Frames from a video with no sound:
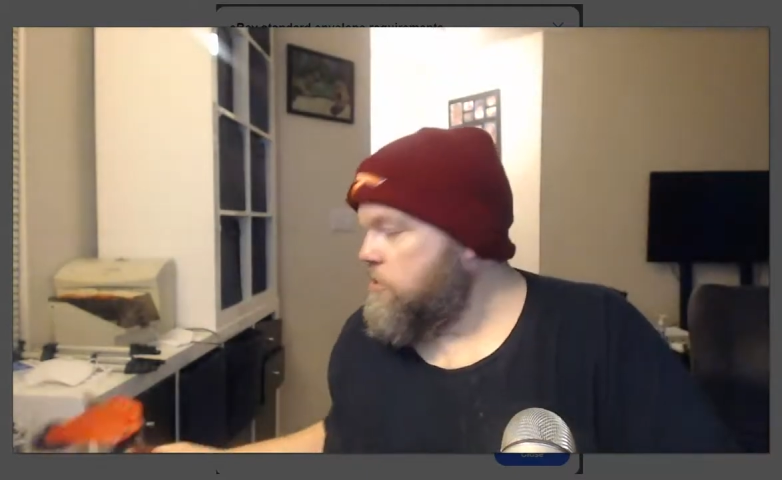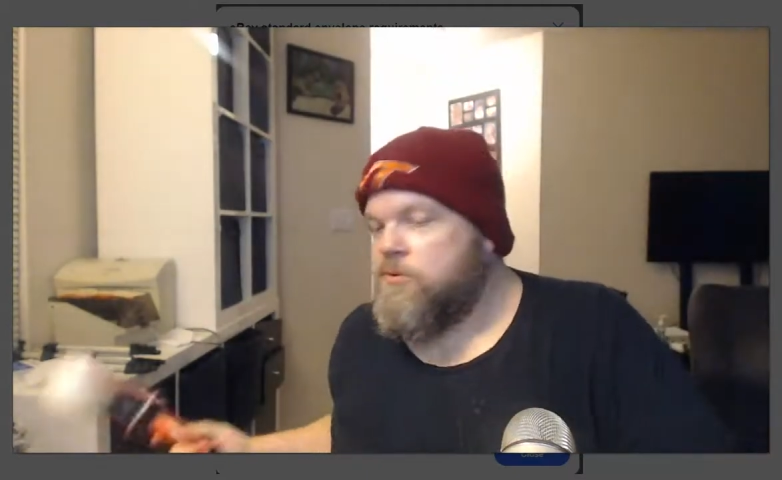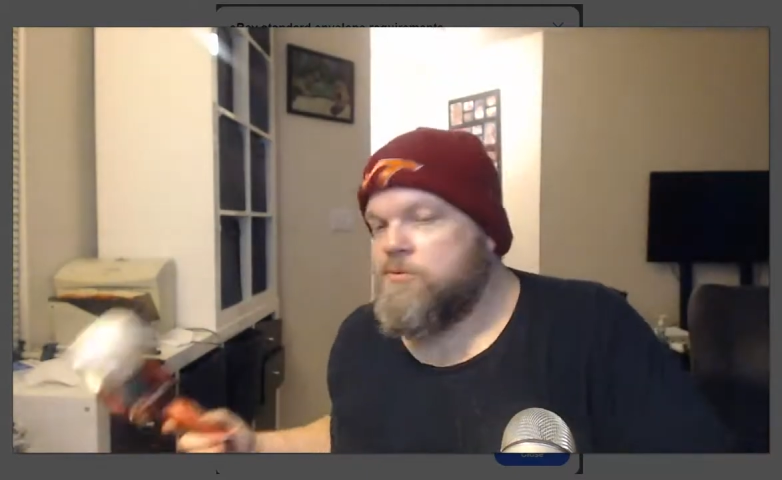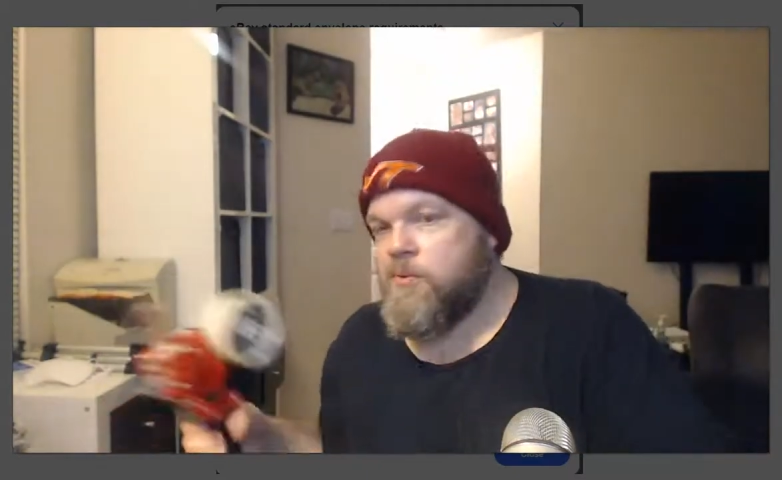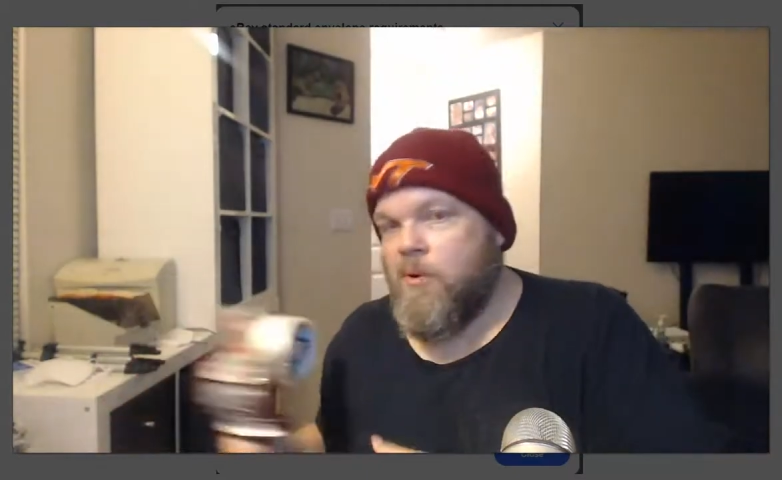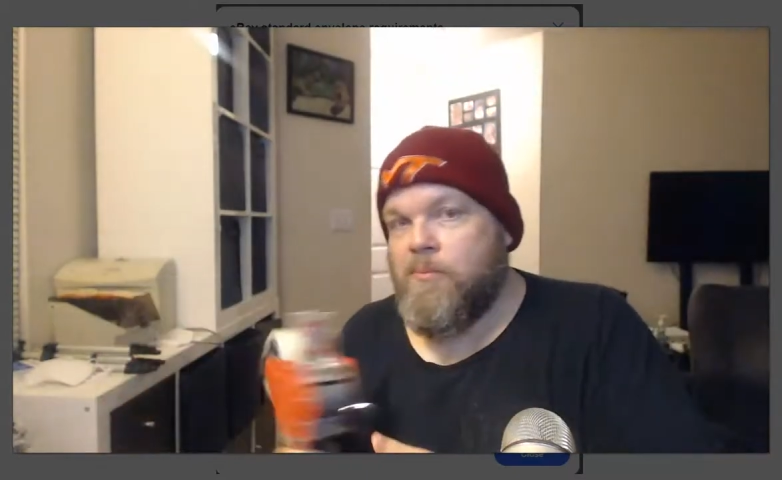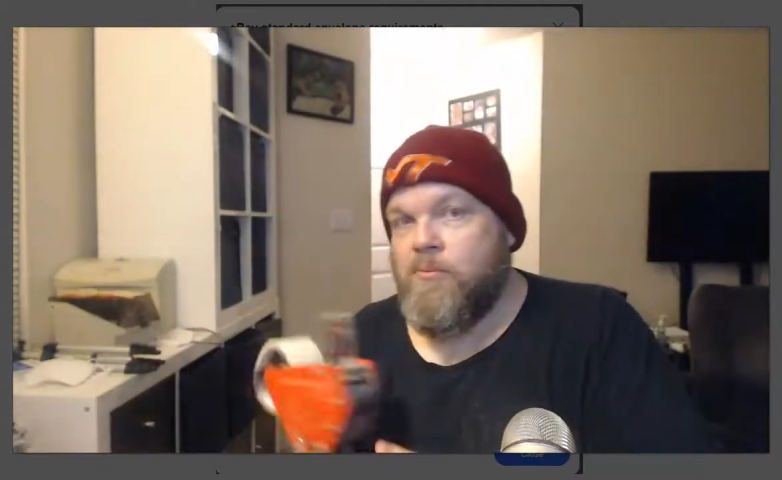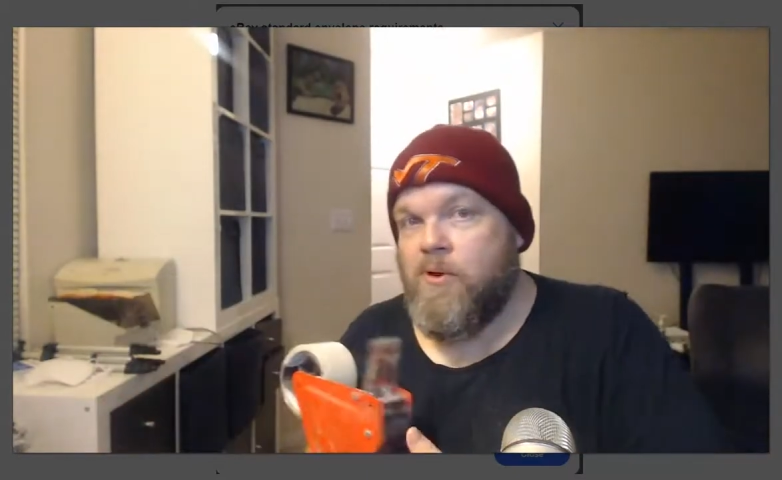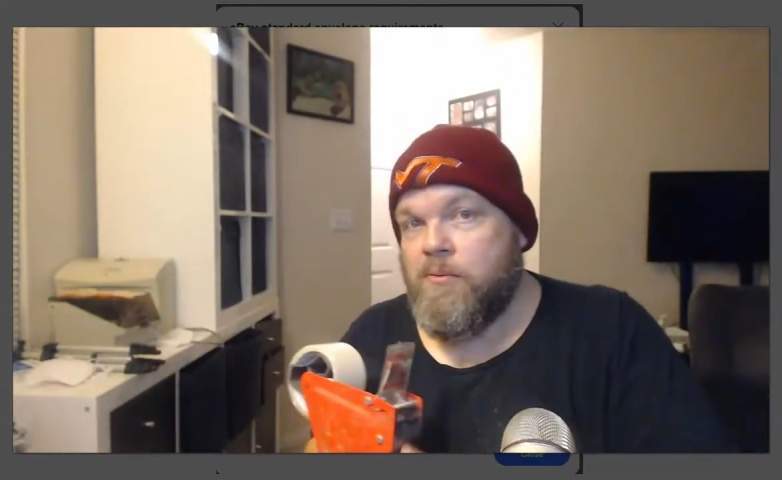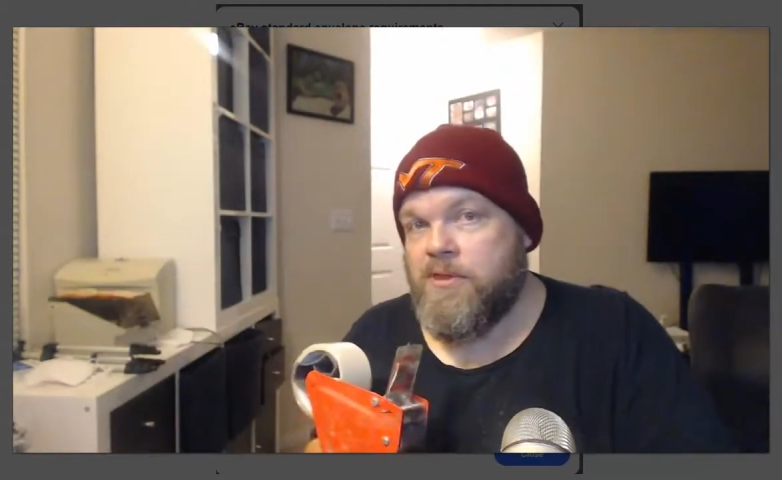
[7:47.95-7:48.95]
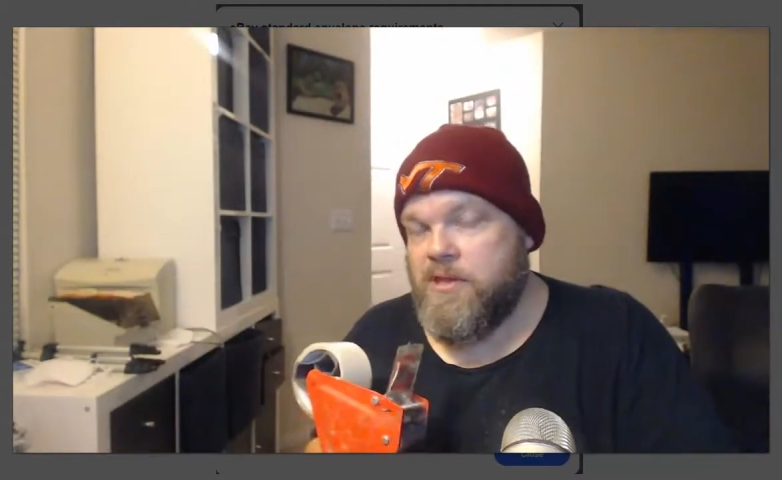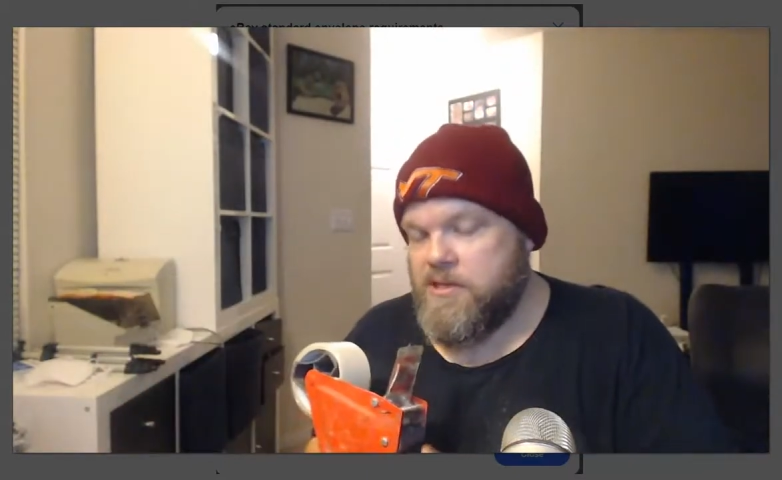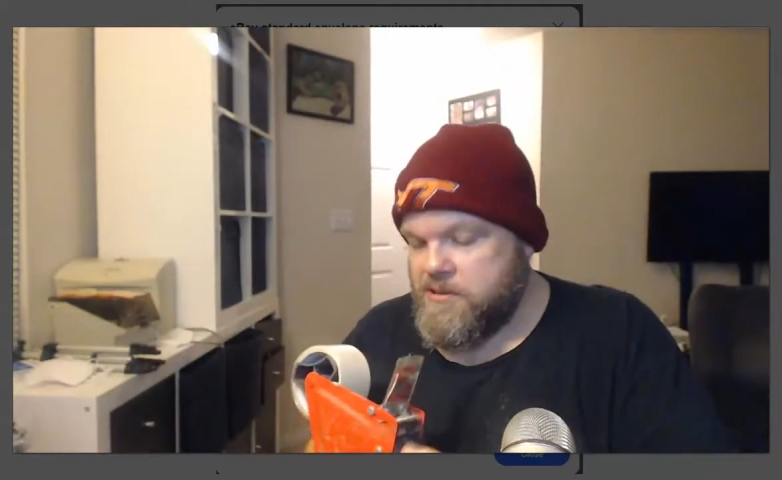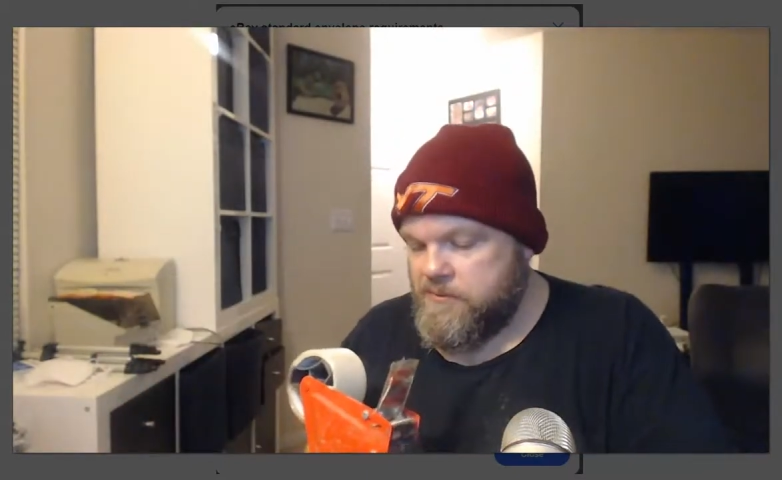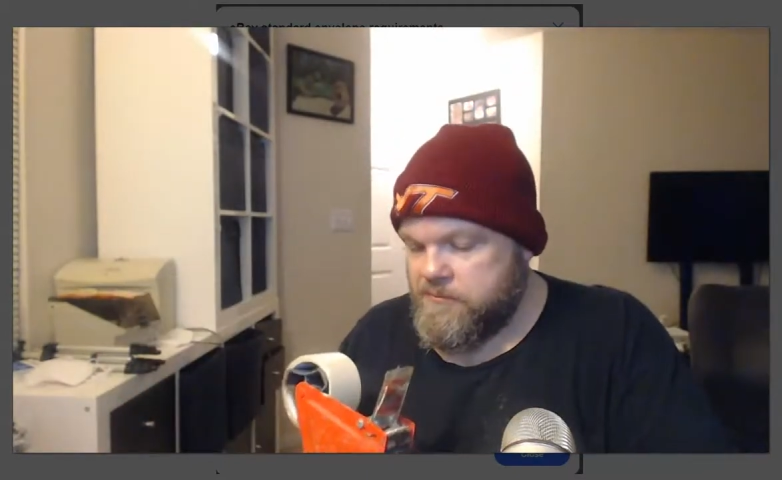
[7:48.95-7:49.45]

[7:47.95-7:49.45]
you see where I'm going with this.